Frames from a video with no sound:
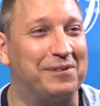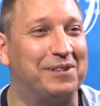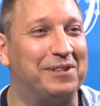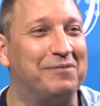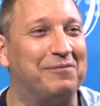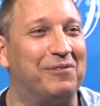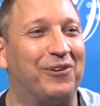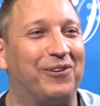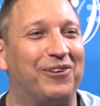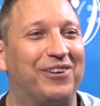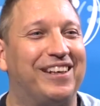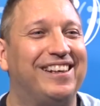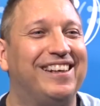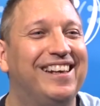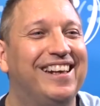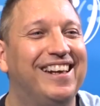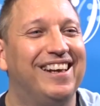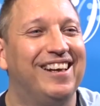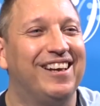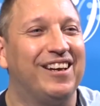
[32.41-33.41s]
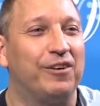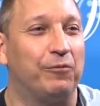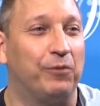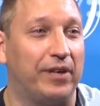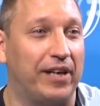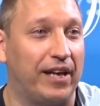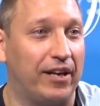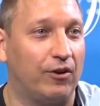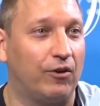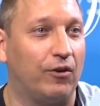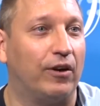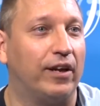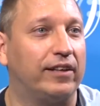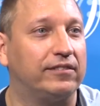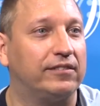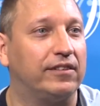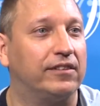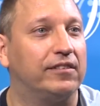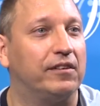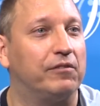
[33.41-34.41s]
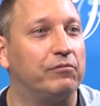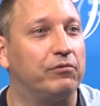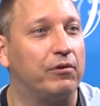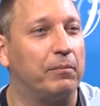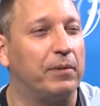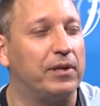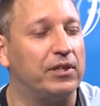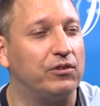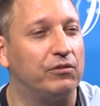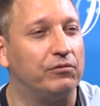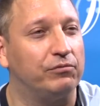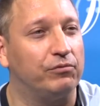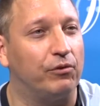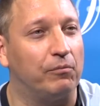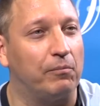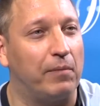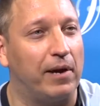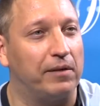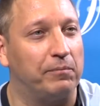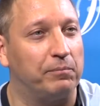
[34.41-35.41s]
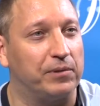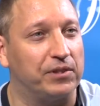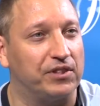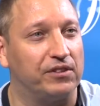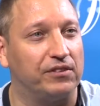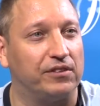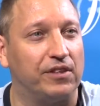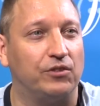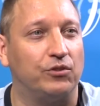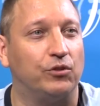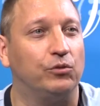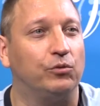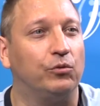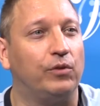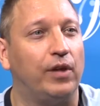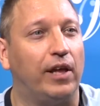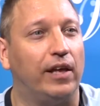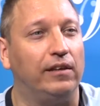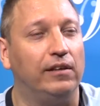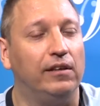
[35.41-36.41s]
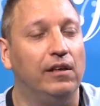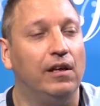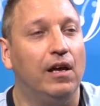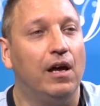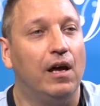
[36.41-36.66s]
in the morning, when I collected the information for my presentation today.